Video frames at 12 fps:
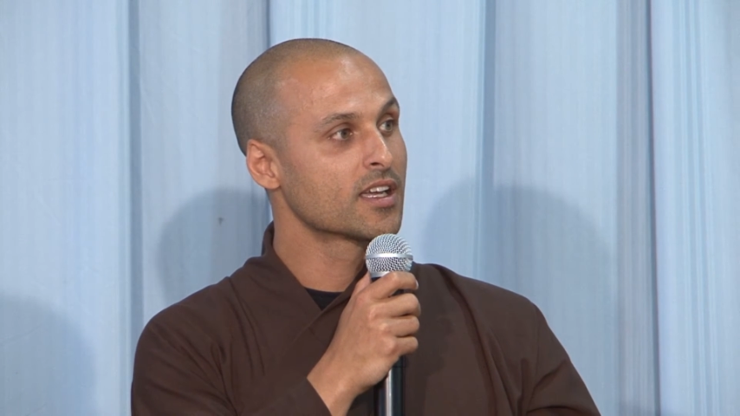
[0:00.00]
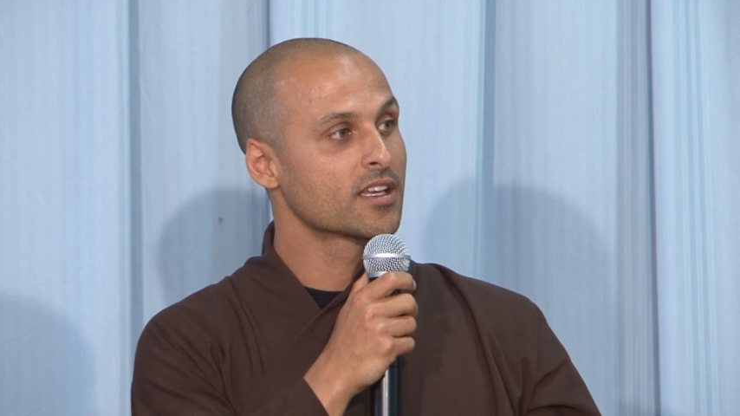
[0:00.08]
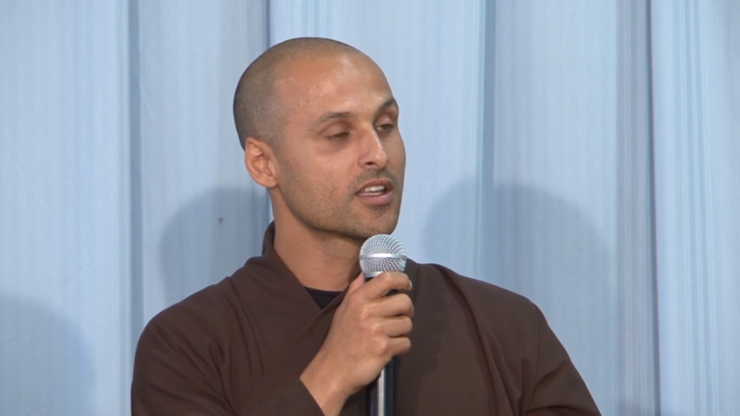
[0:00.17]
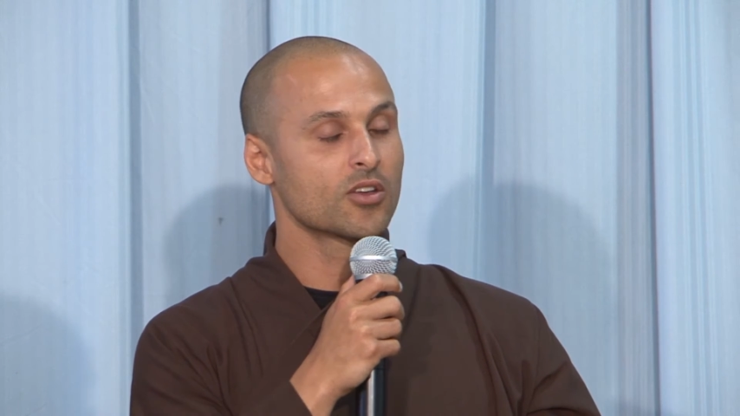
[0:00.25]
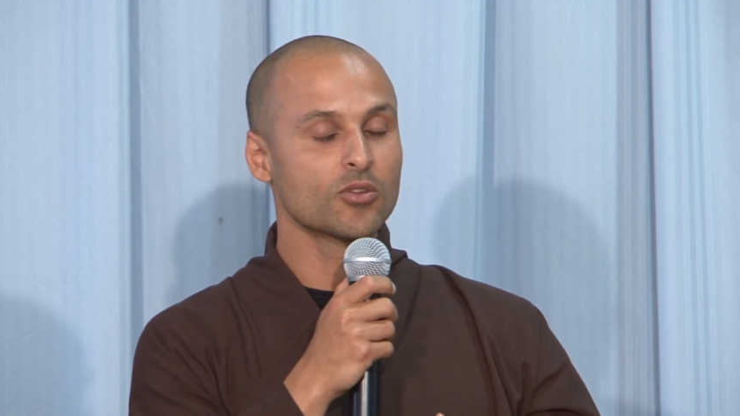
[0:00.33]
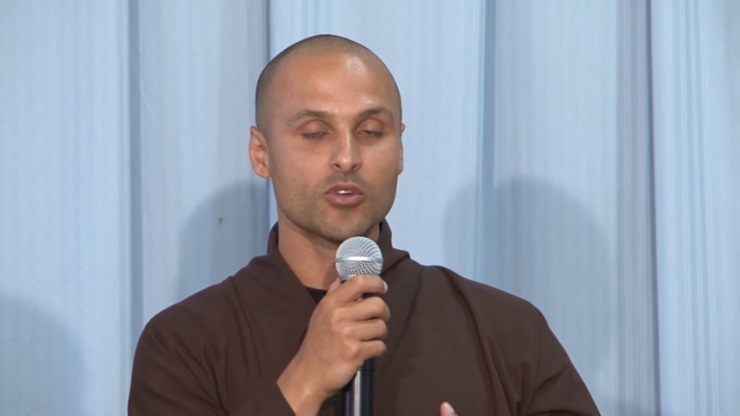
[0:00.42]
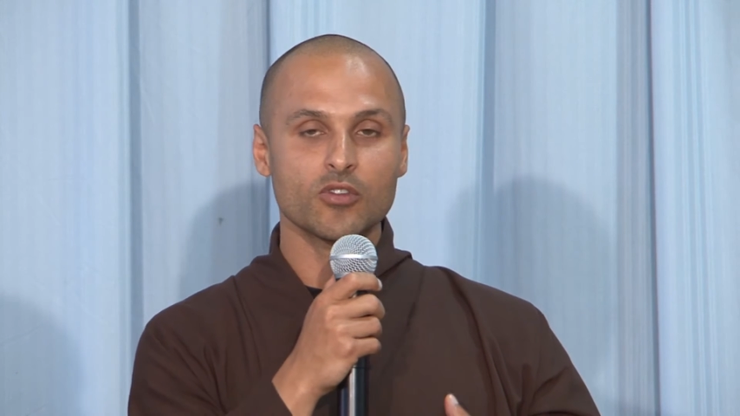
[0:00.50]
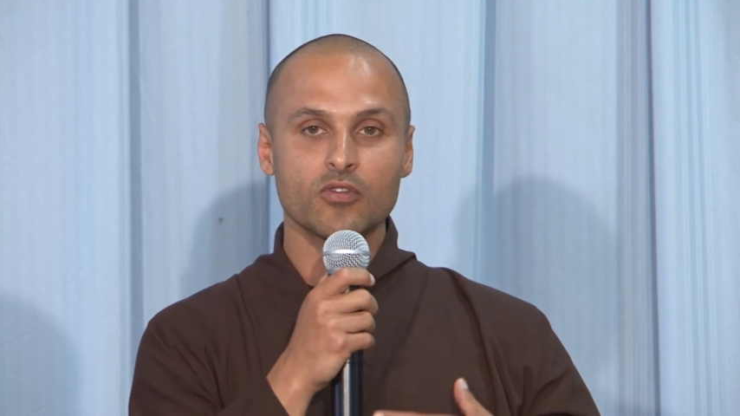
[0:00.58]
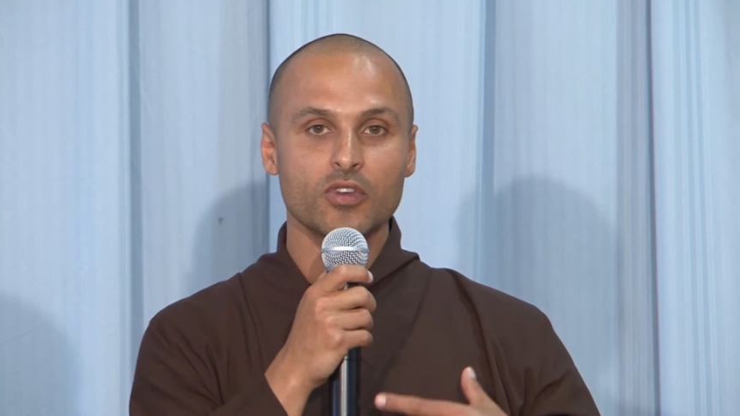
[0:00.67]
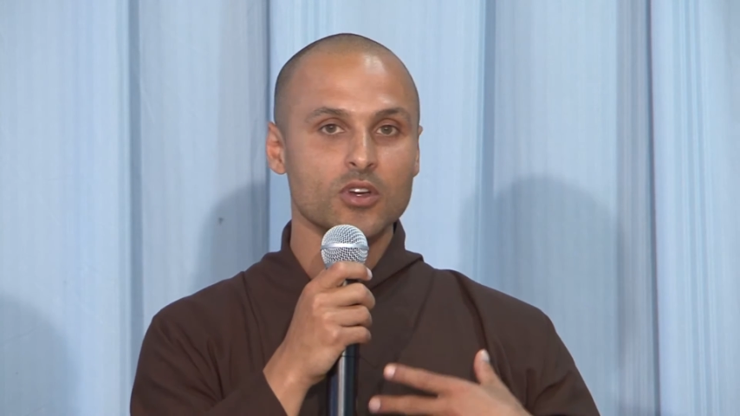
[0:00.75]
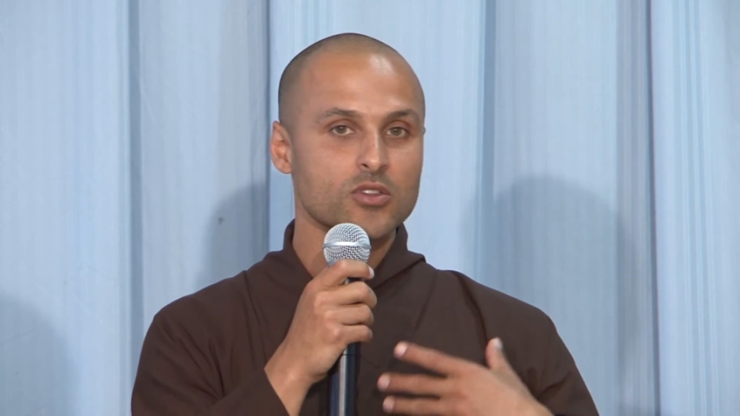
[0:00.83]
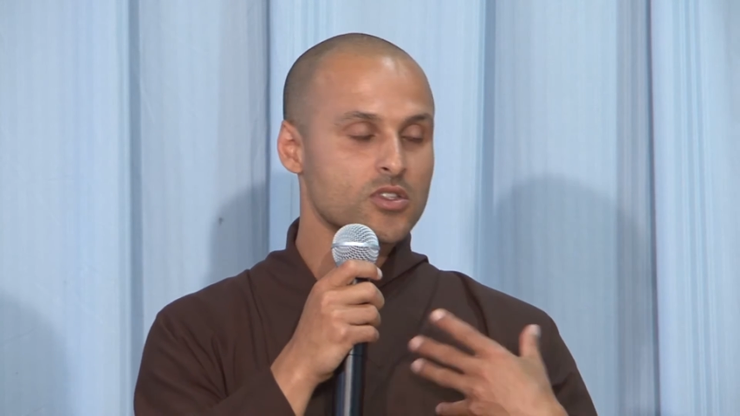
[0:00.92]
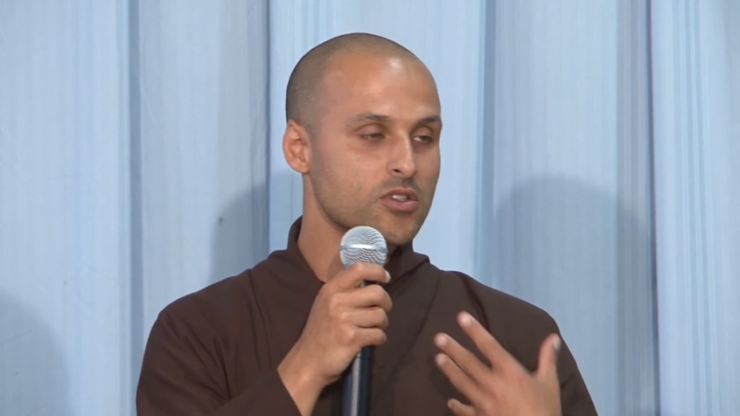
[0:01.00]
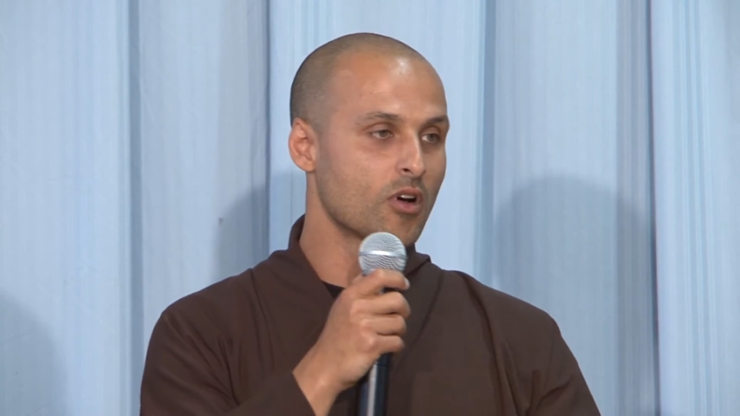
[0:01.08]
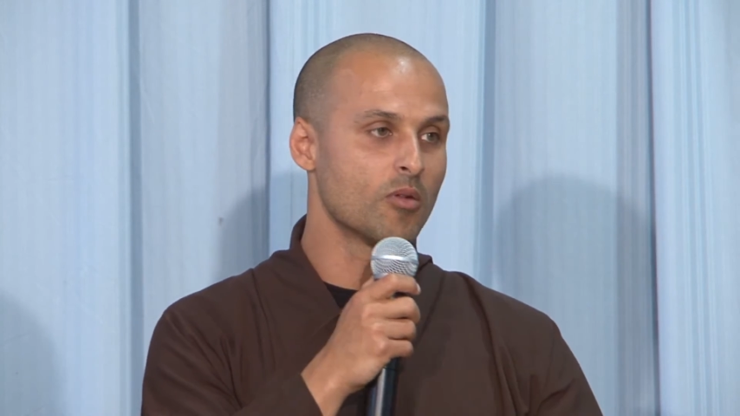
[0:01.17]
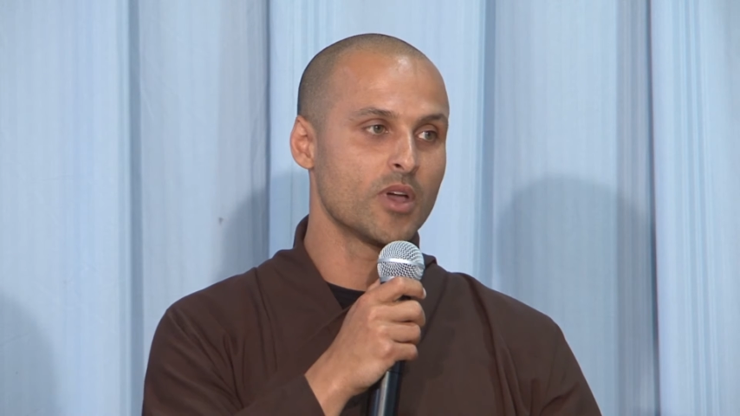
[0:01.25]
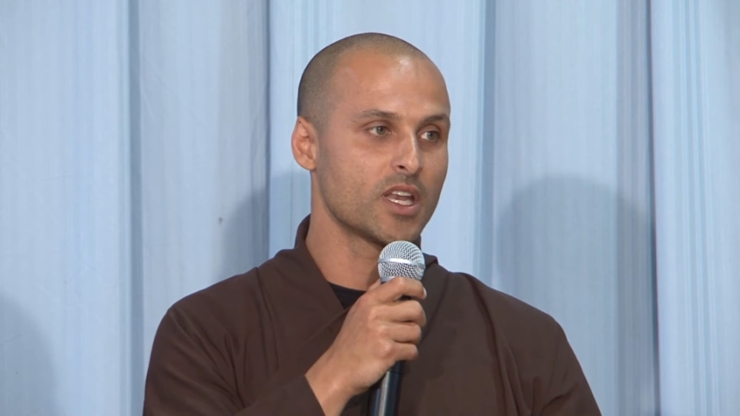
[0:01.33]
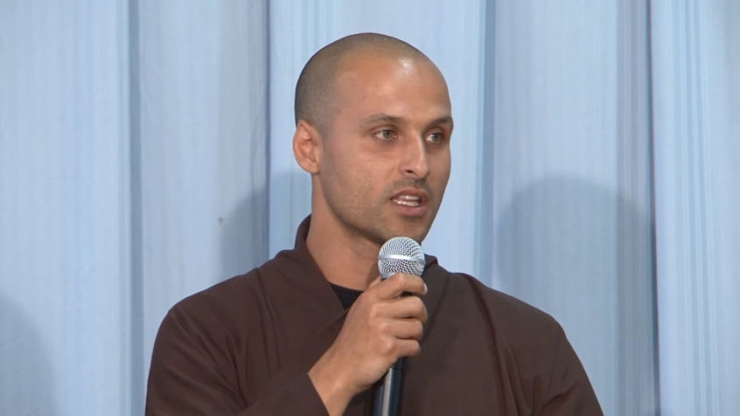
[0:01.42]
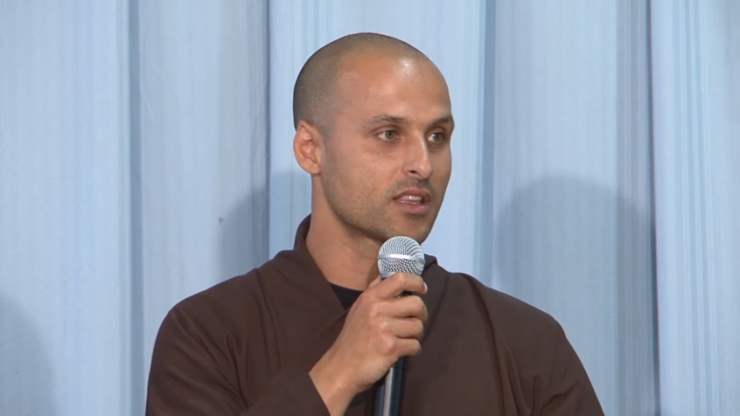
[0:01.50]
you will feel so many